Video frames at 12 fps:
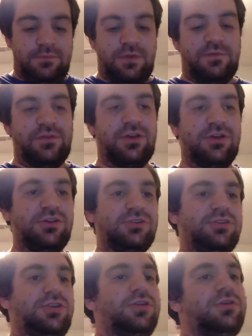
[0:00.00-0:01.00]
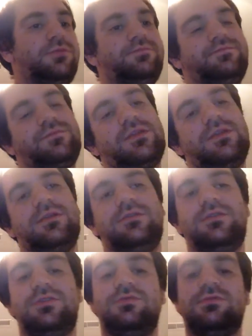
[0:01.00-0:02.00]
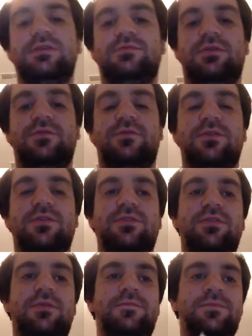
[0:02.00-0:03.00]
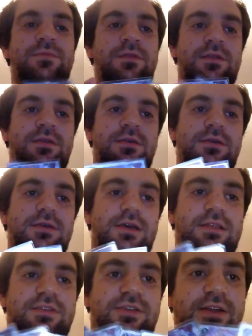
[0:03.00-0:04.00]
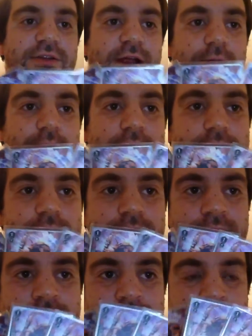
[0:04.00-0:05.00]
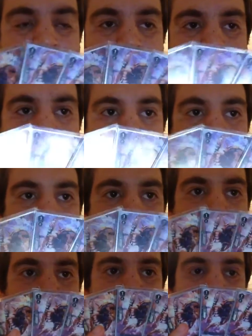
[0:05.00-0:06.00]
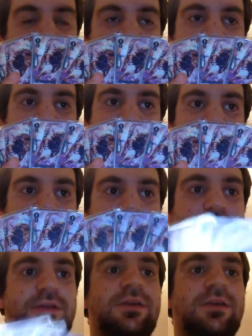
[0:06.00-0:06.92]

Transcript: Moving on. Another grade 1, of course. Got the Shiny Dino Man. Headbutt Dino Man, Sock Nova.